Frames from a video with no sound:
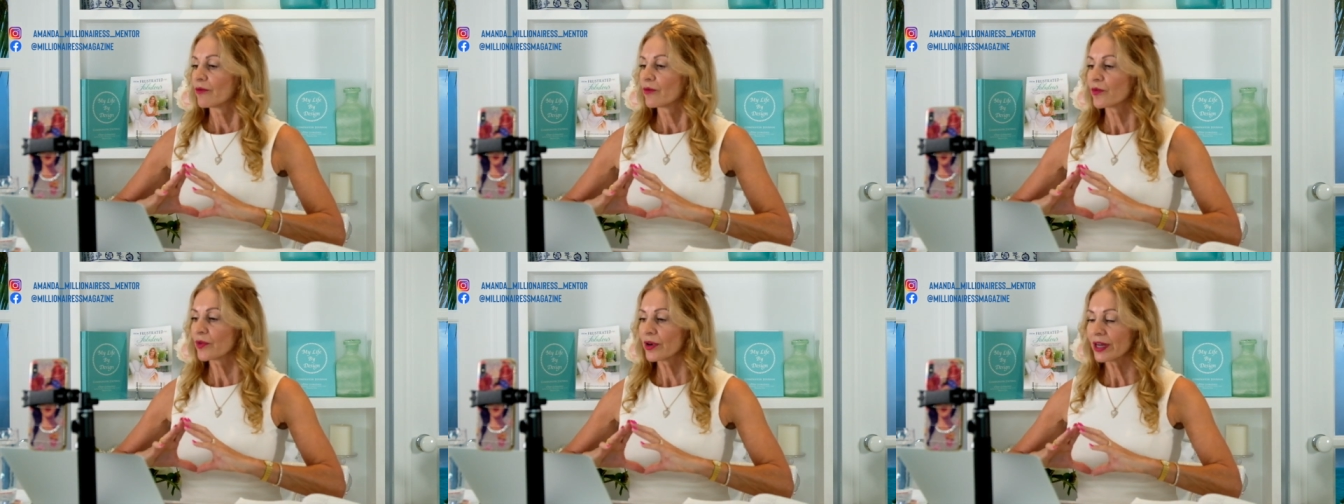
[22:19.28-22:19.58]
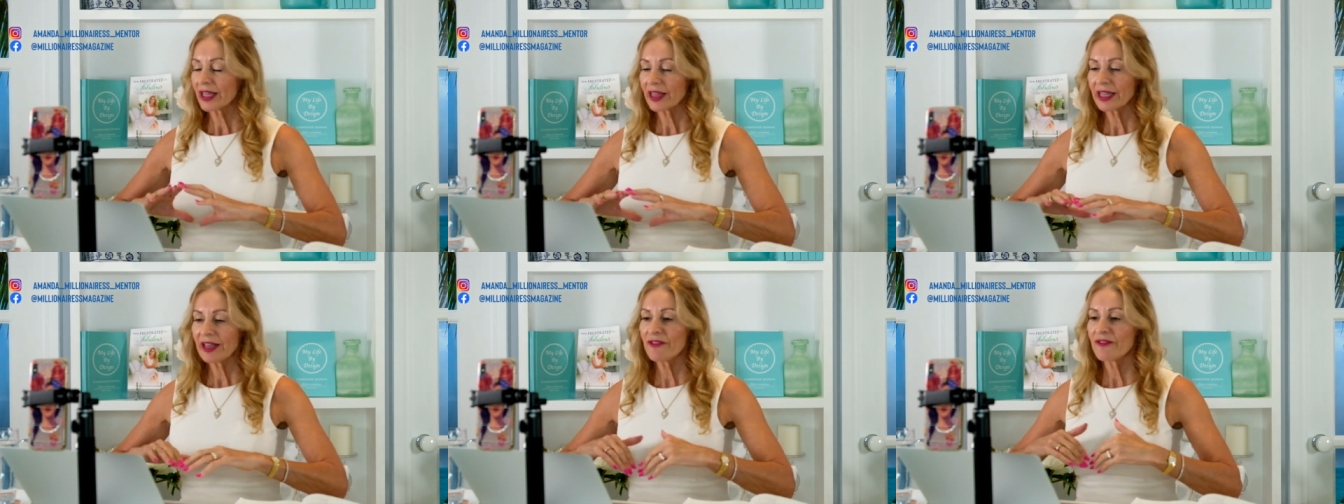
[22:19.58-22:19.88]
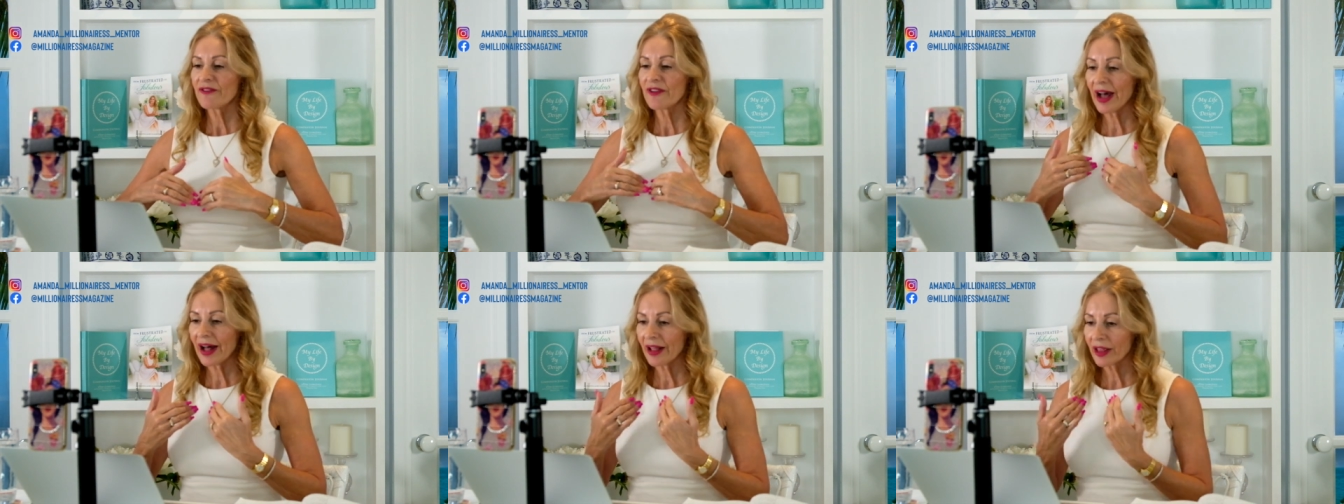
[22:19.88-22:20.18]
really
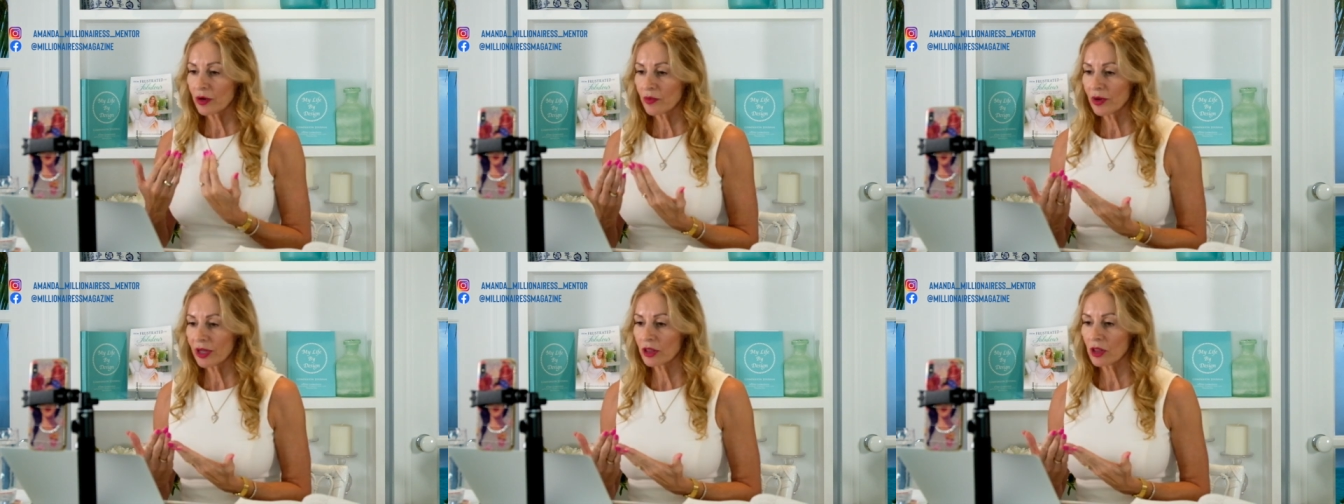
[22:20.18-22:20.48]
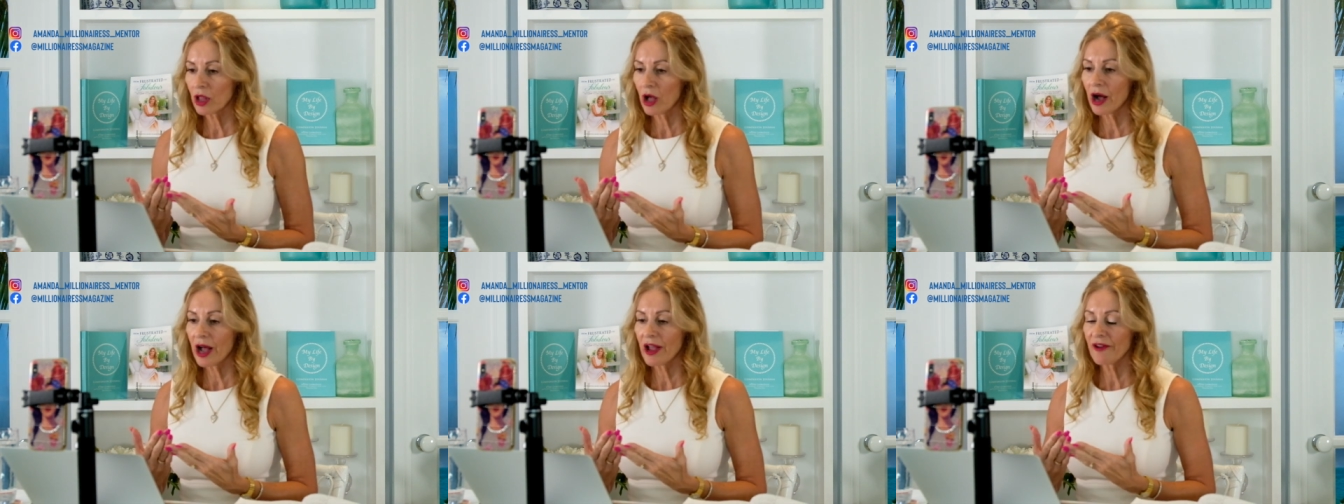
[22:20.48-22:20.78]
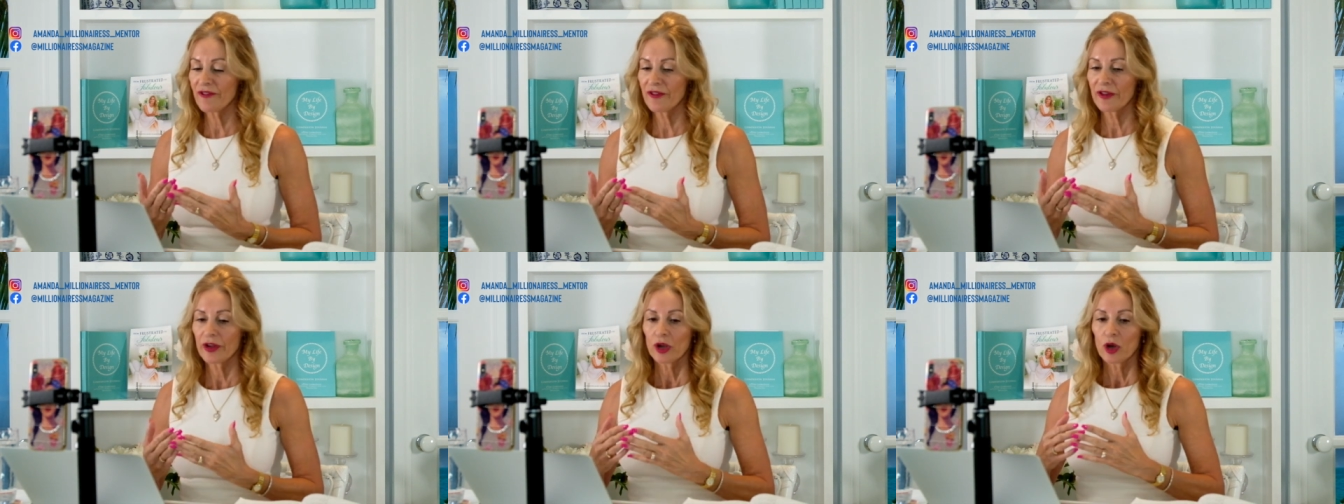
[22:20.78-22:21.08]
value in
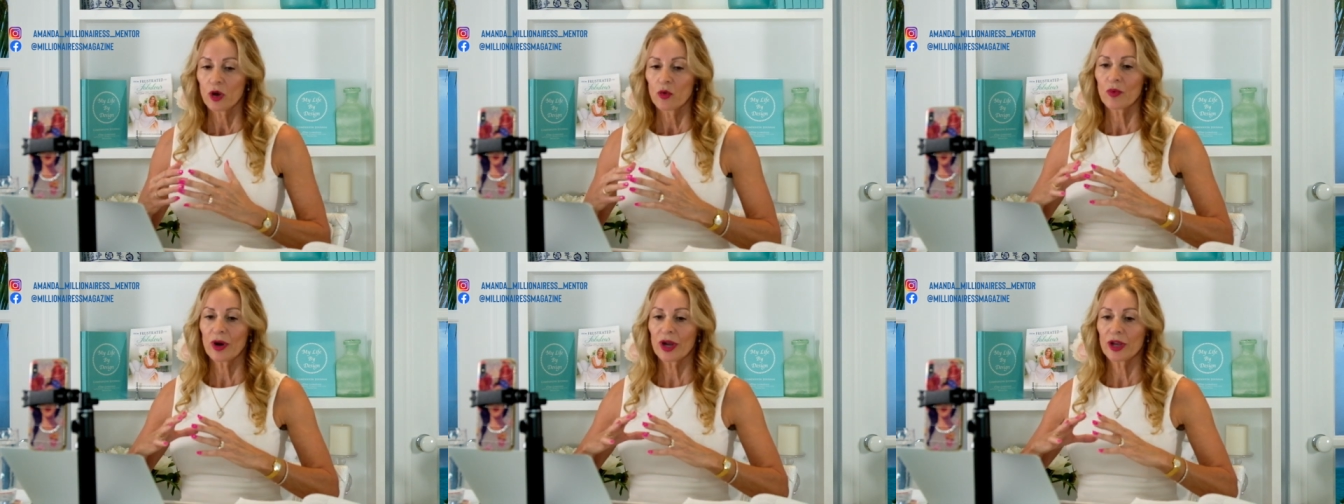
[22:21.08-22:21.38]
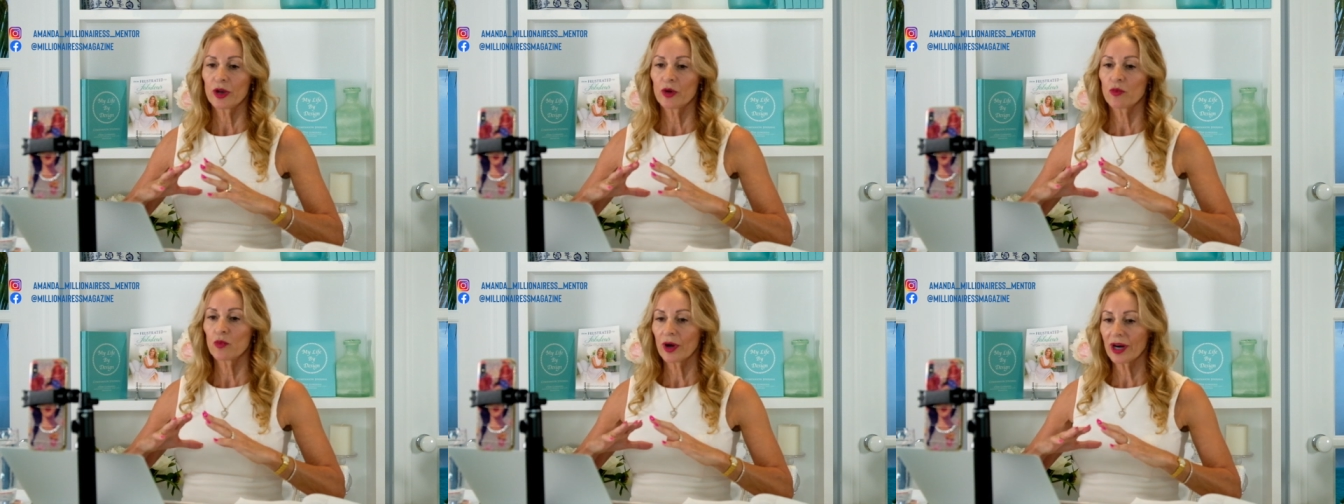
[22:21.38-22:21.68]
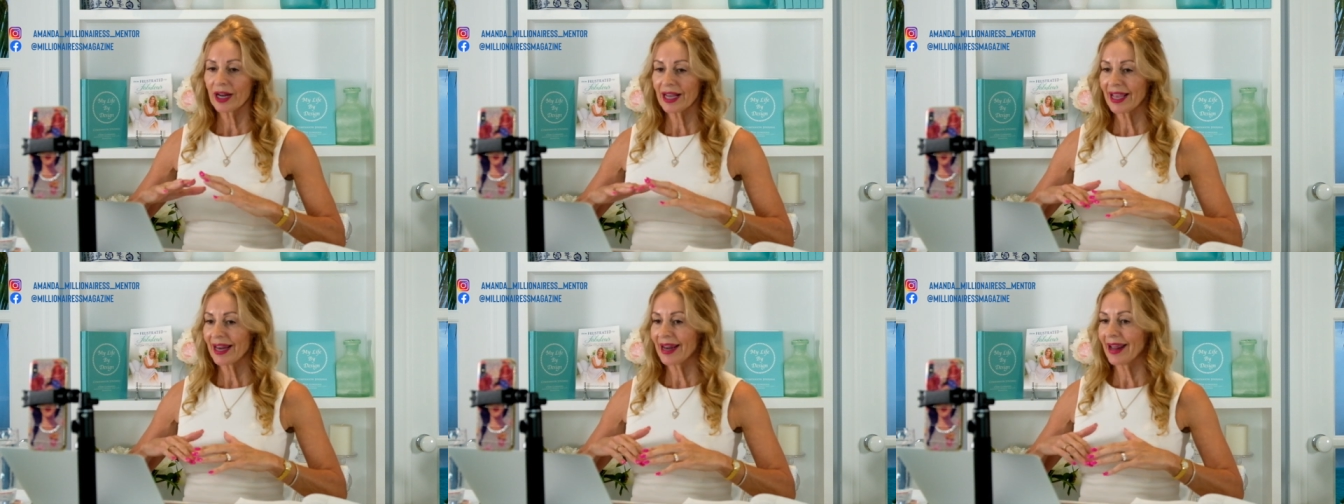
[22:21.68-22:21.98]
life, where you
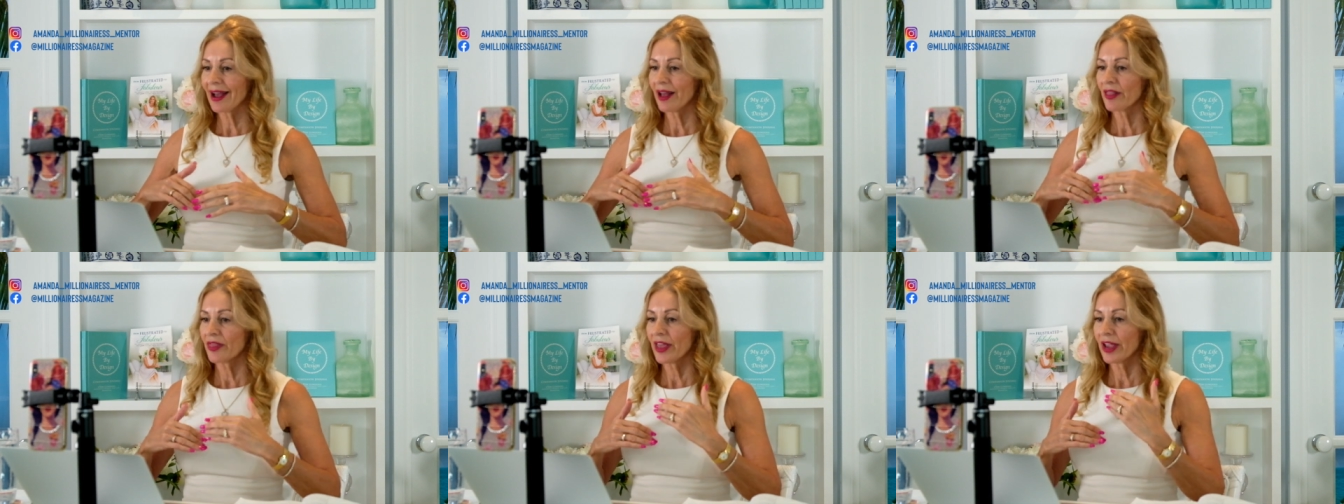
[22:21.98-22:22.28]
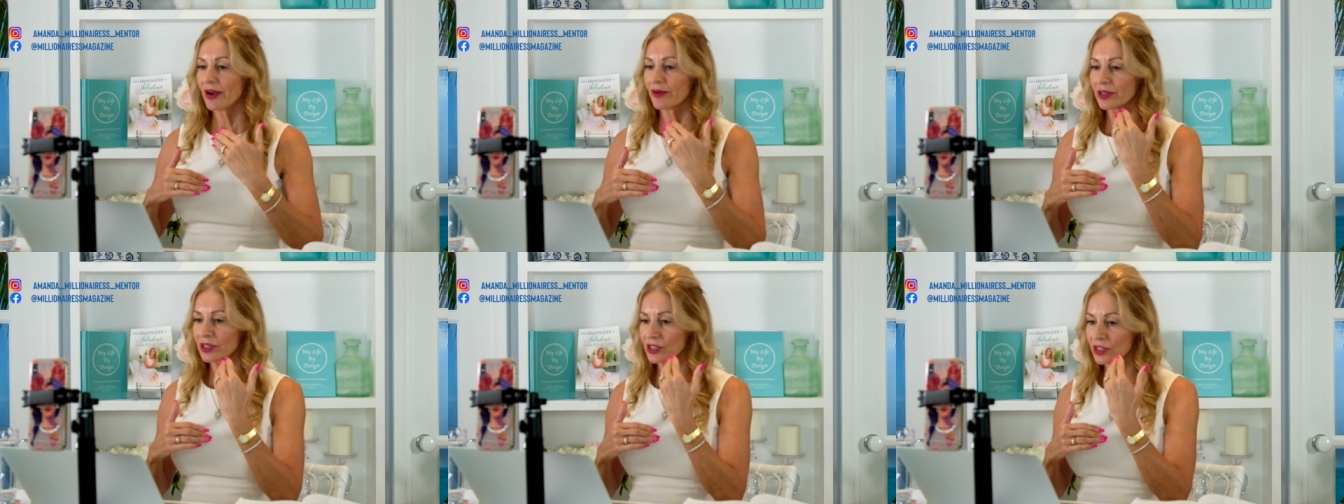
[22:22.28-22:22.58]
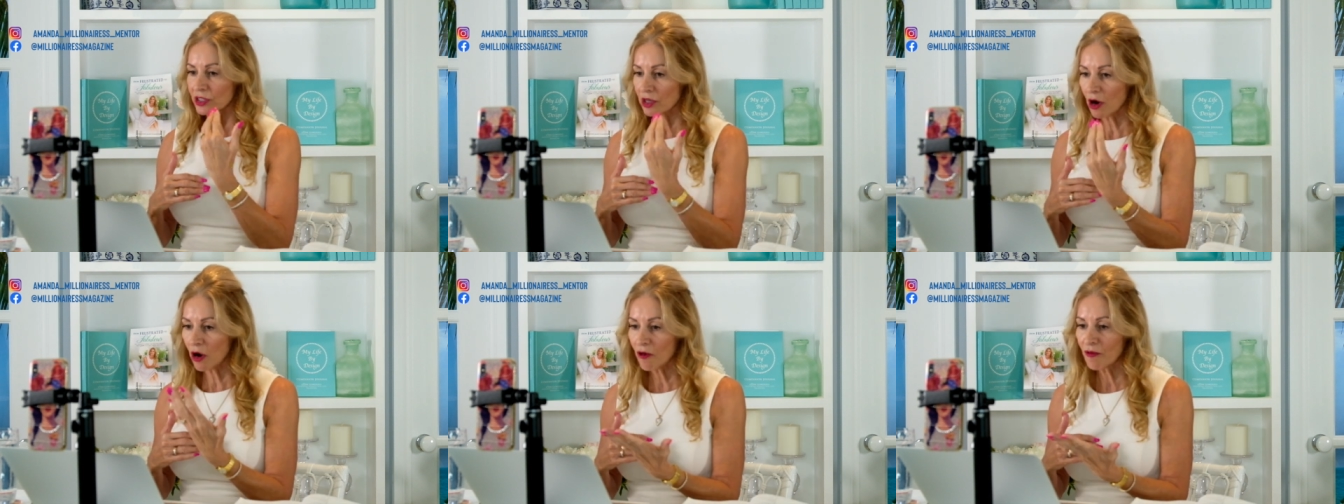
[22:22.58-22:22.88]
want to get out there and
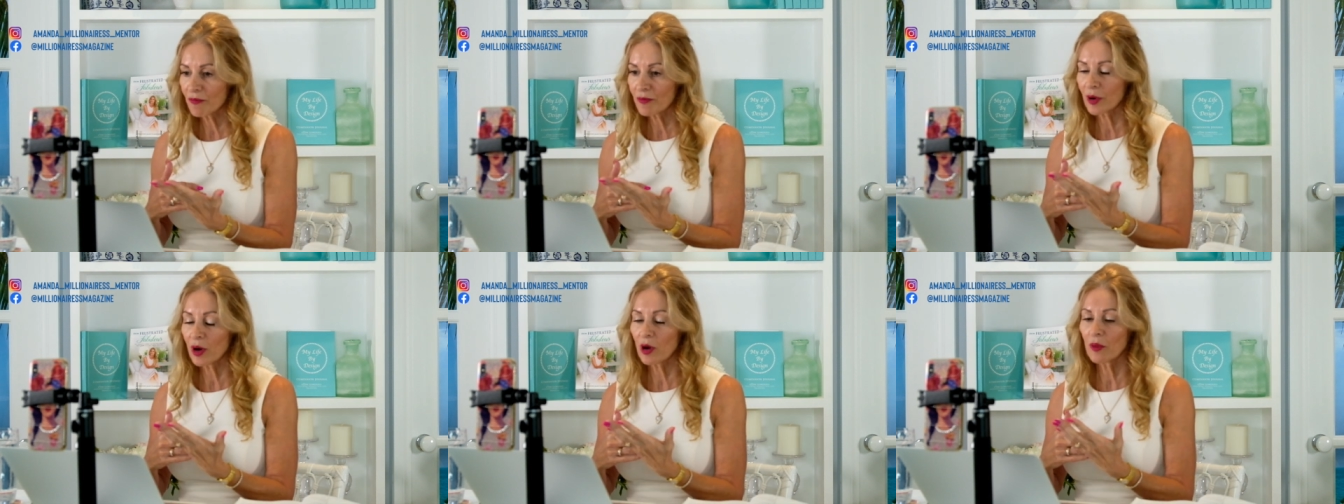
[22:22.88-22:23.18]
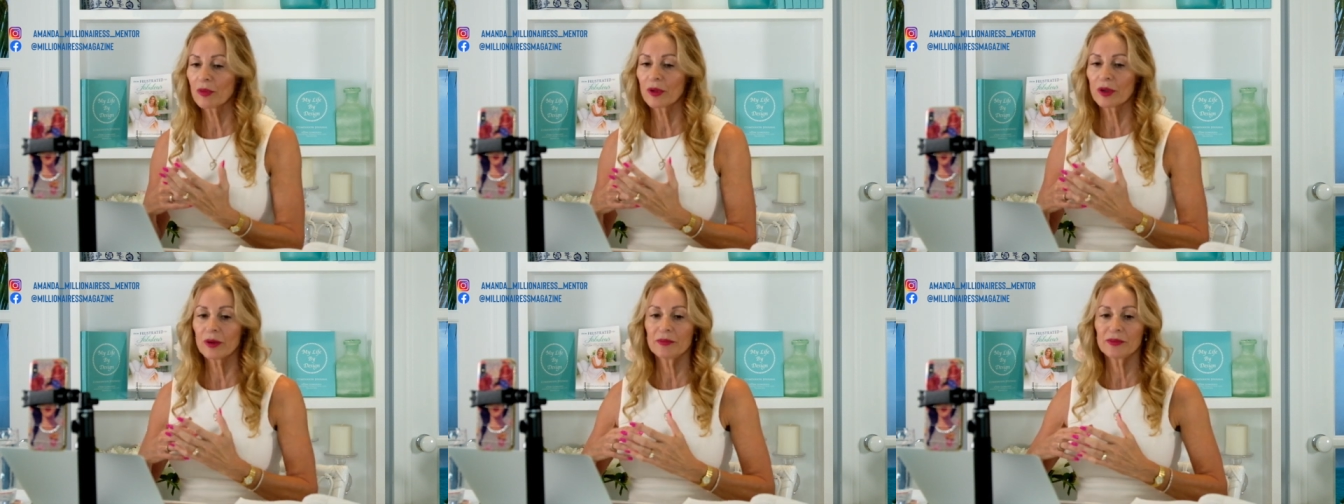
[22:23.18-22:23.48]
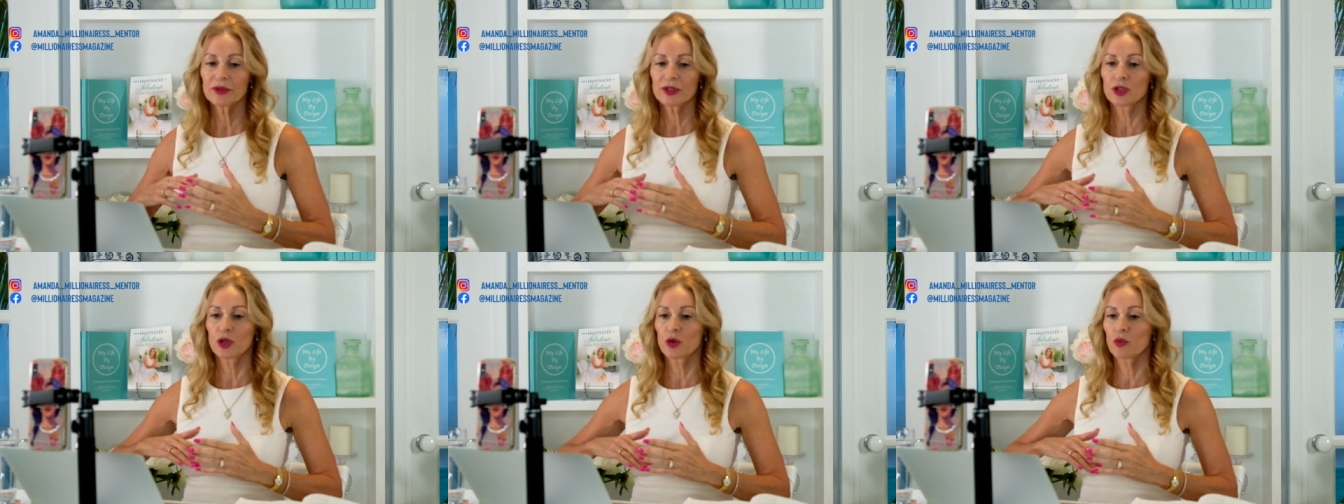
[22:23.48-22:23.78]
solve problems,